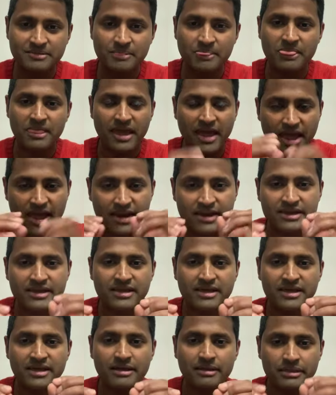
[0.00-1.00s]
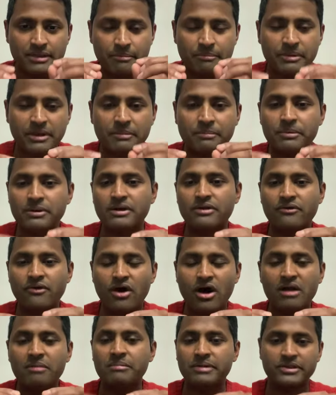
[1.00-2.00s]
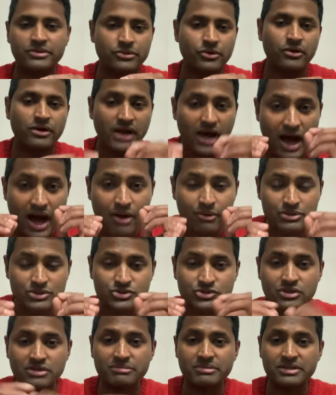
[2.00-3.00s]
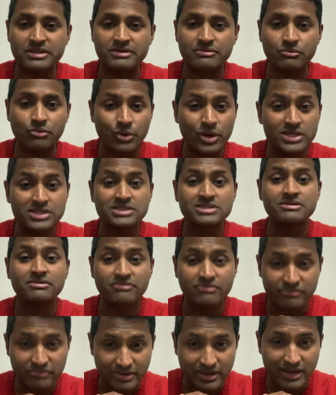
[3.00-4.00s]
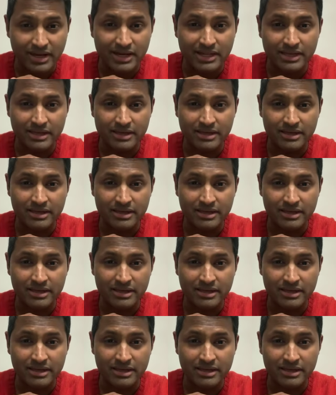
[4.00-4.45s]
And the people around me thought I was going to be the worst failure.